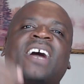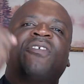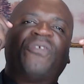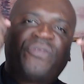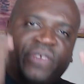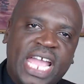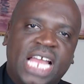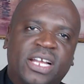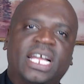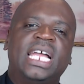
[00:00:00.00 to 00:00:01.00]
a
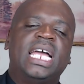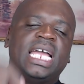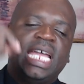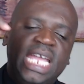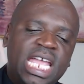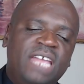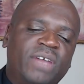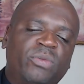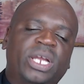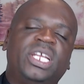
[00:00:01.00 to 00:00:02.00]
failure,
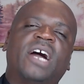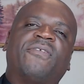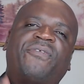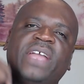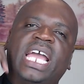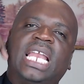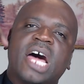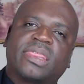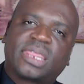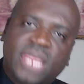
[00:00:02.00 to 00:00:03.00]
even when you have failed
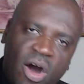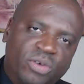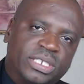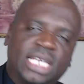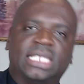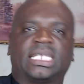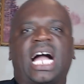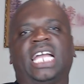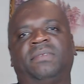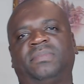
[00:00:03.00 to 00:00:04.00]
1,000
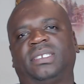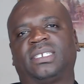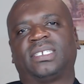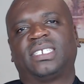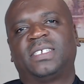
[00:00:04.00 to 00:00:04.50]
times,